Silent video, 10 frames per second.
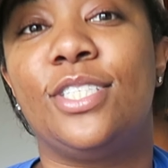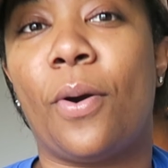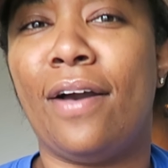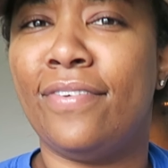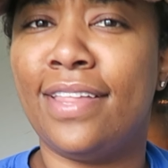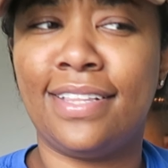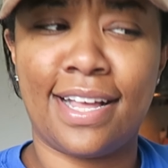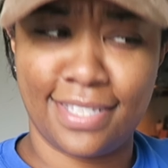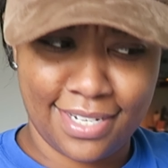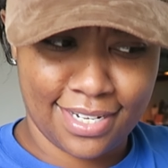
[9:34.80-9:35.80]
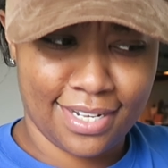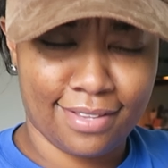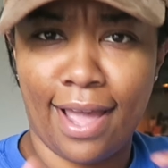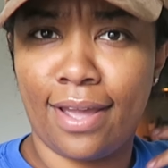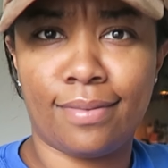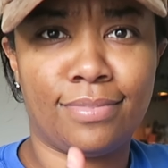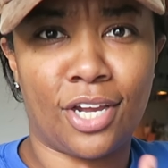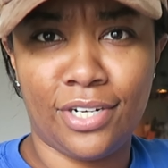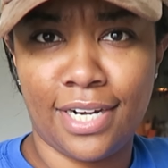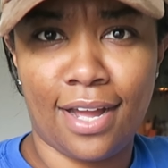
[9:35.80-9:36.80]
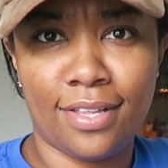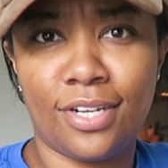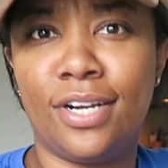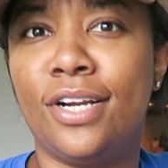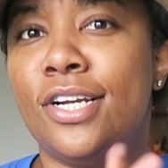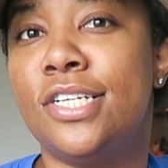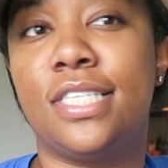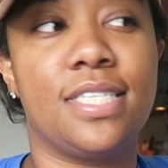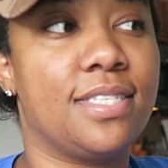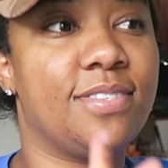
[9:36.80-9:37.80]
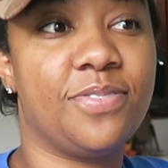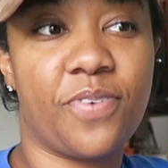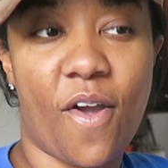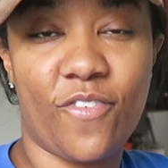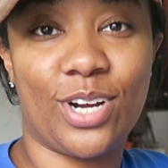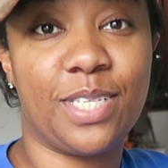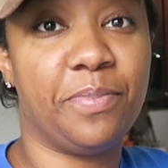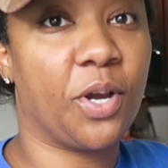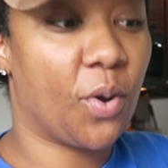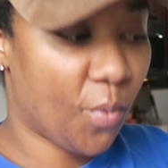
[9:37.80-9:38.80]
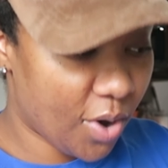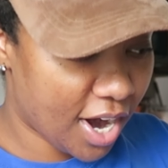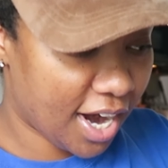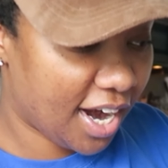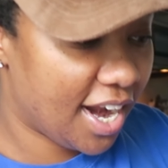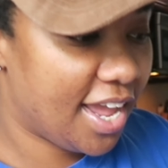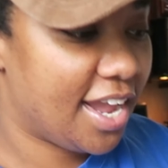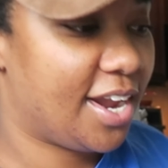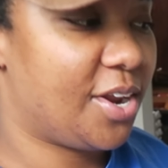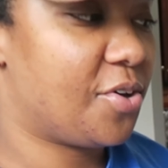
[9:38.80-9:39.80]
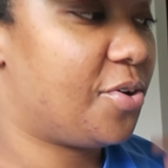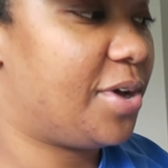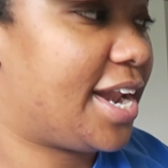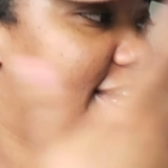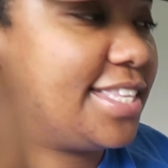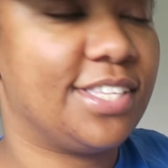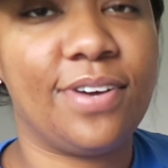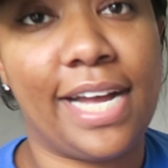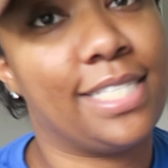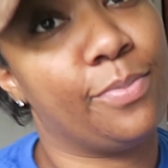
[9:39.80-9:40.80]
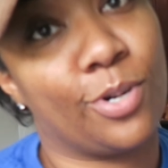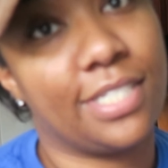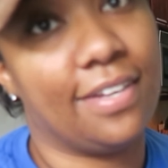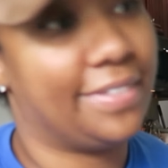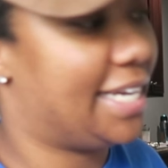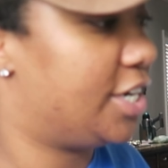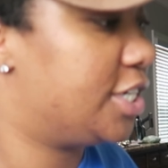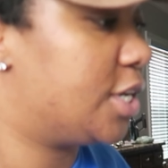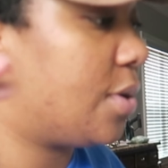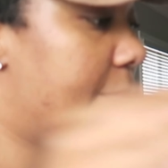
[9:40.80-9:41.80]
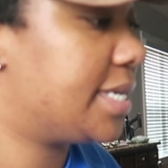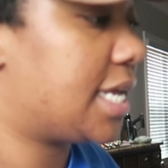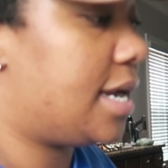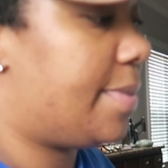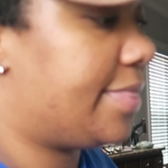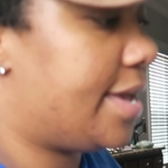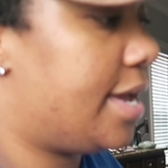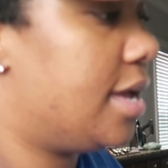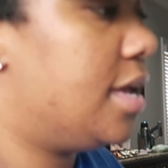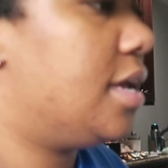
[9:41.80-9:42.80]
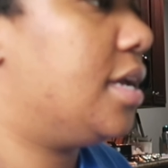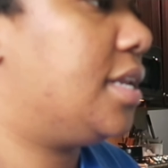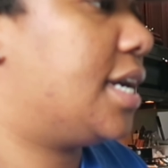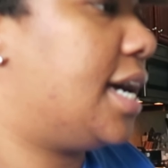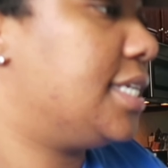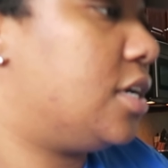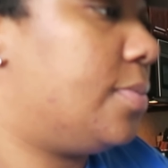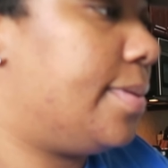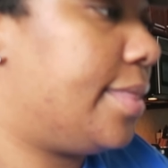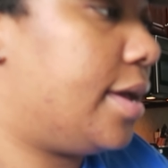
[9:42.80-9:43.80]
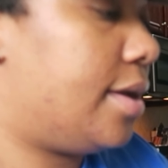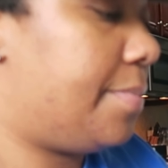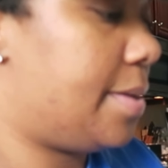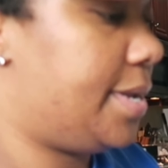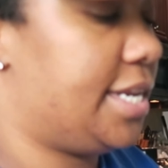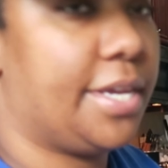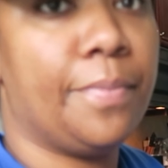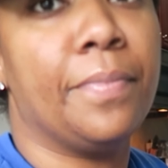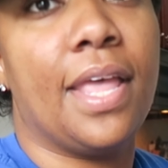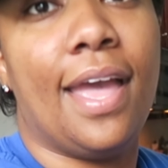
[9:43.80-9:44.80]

So I feel like that's good. Like $30 for some decor, you know, and I can still add some more stuff later. So I'm excited about that. Did Kaiser open that? Maybe he did.